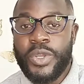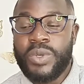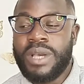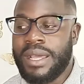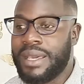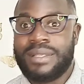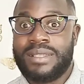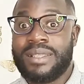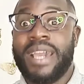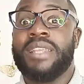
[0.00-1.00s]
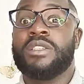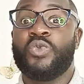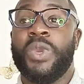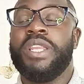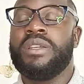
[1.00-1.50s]
at, at the
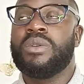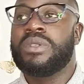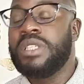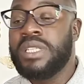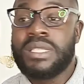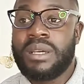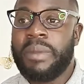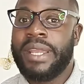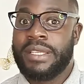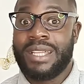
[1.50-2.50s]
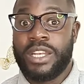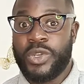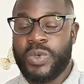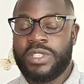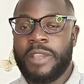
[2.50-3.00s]
slightest waiting or sitting somewhere and they start
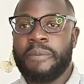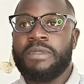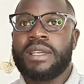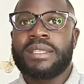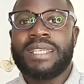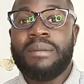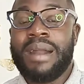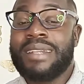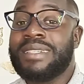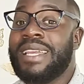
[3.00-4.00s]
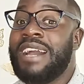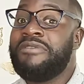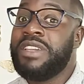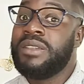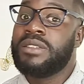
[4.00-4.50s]
dozing. Some actually
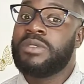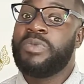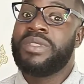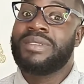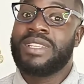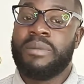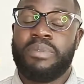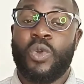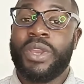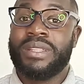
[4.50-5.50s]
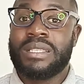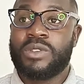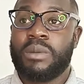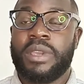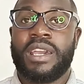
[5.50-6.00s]
have issues with sleep or
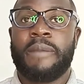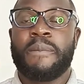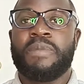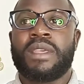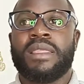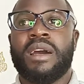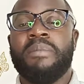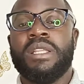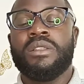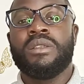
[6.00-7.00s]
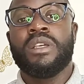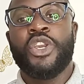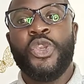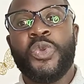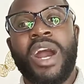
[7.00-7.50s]
insomnia. That means
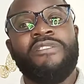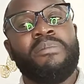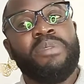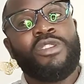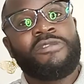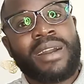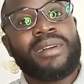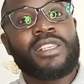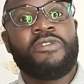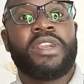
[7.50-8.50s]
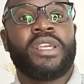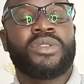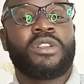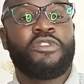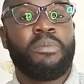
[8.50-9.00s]
you have a bit of
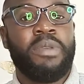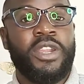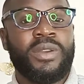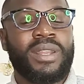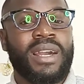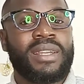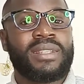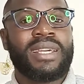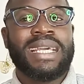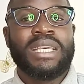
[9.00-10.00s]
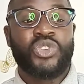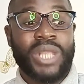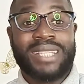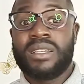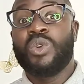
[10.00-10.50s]
calcification of your pineal gland. So
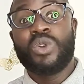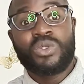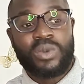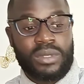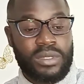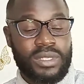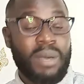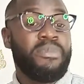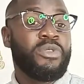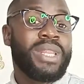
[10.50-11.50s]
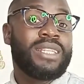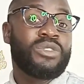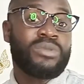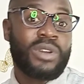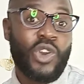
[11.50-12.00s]
that's also something
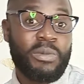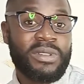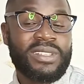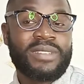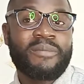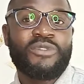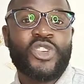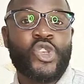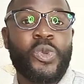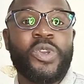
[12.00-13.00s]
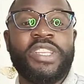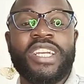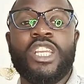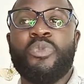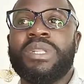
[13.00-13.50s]
related to the hormones. So when you're
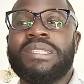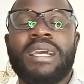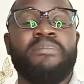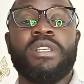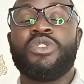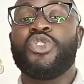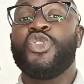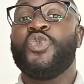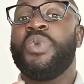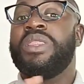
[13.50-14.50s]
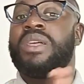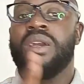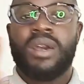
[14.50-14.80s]
dealing with something to do with